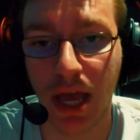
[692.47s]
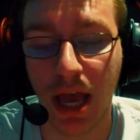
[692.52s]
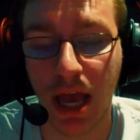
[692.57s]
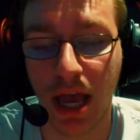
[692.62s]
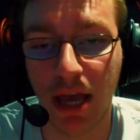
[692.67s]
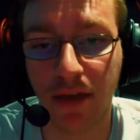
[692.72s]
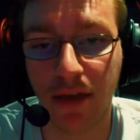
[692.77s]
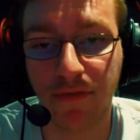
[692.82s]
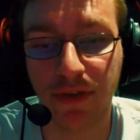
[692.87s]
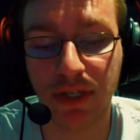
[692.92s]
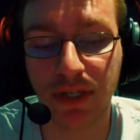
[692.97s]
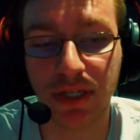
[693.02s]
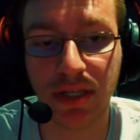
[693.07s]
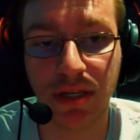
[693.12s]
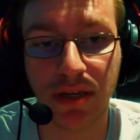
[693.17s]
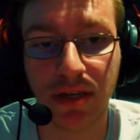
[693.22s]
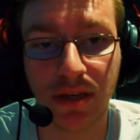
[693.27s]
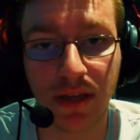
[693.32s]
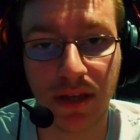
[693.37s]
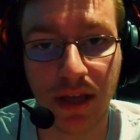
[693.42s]
And if it's
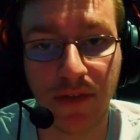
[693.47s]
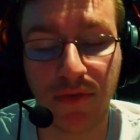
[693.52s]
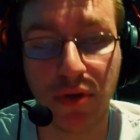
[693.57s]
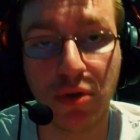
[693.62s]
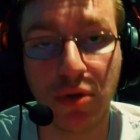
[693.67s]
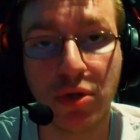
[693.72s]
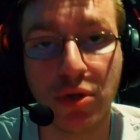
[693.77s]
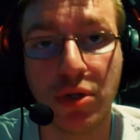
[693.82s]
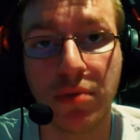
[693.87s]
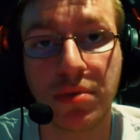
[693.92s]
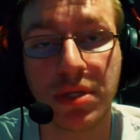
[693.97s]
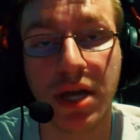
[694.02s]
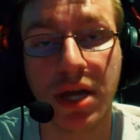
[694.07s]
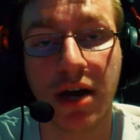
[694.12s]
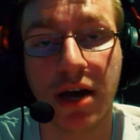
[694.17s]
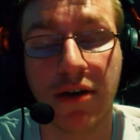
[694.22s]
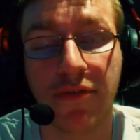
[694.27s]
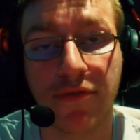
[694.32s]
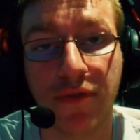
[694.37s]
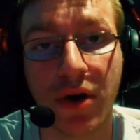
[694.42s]
if YouTube's
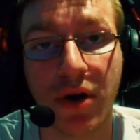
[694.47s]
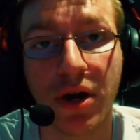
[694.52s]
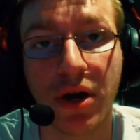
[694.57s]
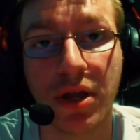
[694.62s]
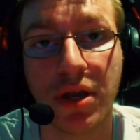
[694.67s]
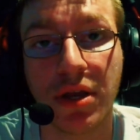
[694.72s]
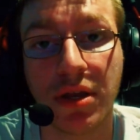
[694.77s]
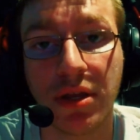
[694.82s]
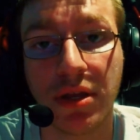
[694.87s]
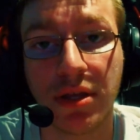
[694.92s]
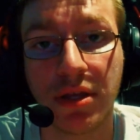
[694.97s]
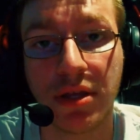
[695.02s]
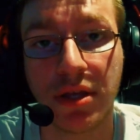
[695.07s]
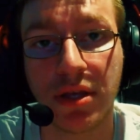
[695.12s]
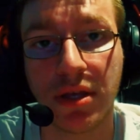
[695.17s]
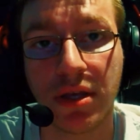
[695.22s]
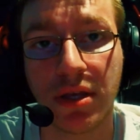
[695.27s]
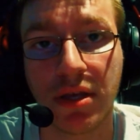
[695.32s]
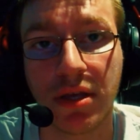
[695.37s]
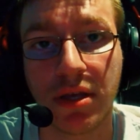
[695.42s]
not fun,
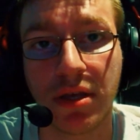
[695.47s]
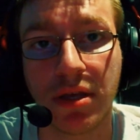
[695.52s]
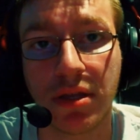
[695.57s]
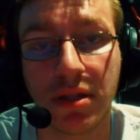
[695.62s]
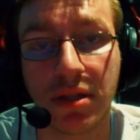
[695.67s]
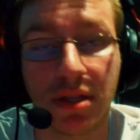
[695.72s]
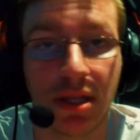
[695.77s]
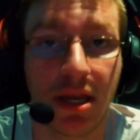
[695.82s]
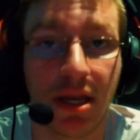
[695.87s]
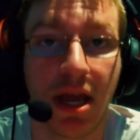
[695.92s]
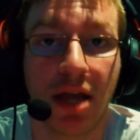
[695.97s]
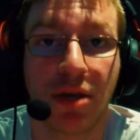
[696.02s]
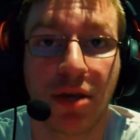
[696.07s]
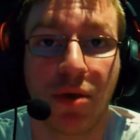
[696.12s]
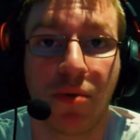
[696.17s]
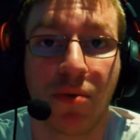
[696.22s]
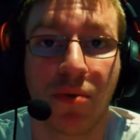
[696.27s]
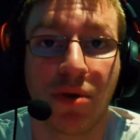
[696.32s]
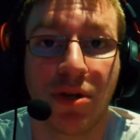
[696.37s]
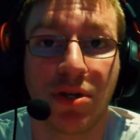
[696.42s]
then I
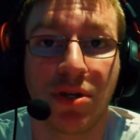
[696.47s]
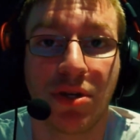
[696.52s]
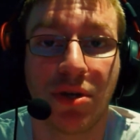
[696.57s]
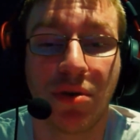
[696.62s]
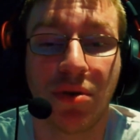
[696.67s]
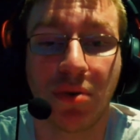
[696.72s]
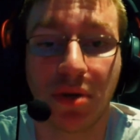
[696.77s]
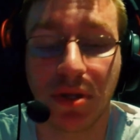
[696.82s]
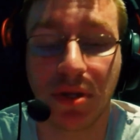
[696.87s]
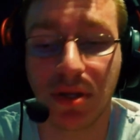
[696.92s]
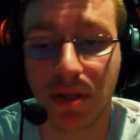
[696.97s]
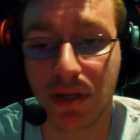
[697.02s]
don't want to do it.